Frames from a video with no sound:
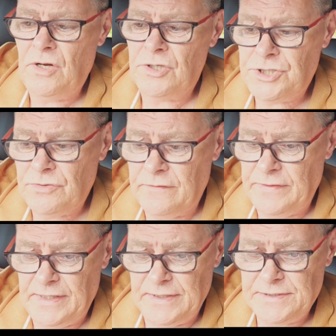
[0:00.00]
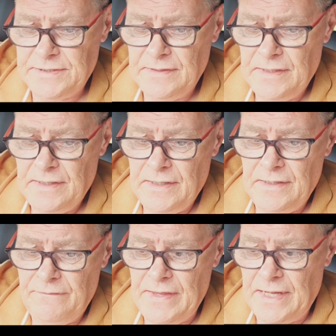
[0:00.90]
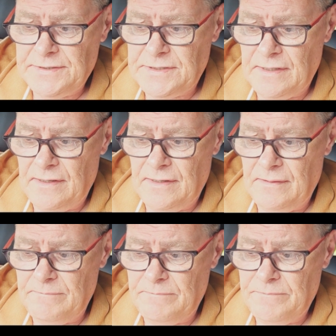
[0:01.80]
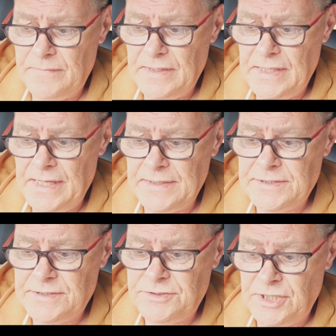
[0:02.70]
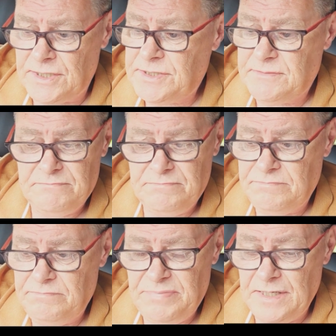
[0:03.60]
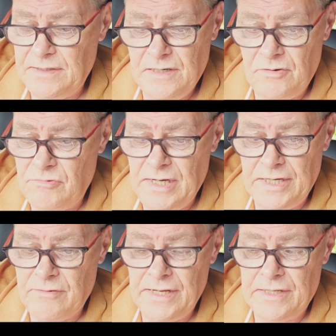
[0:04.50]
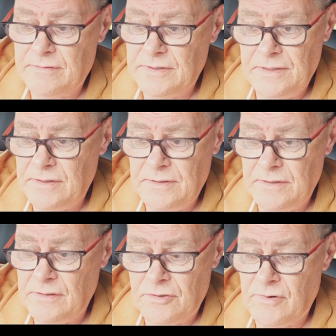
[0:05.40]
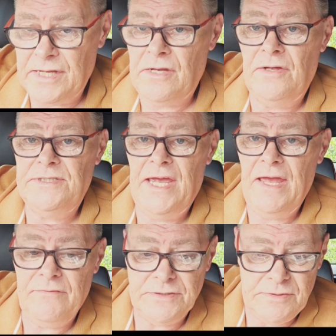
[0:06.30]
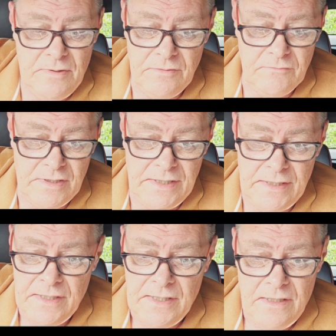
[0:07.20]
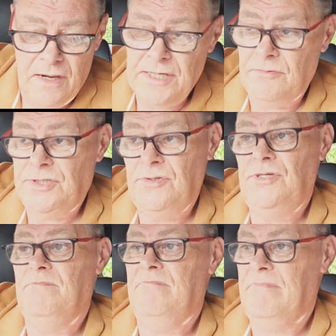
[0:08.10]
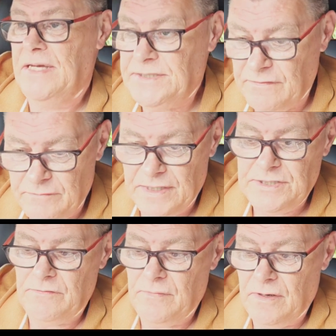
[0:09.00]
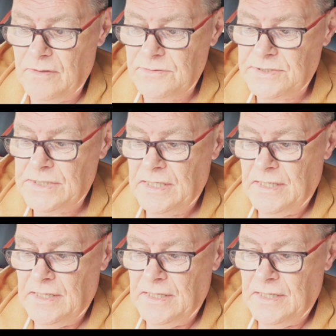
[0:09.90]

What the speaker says: long and short of it is that it's just been a really great, great car to have and to own. Really, I don't do massive miles.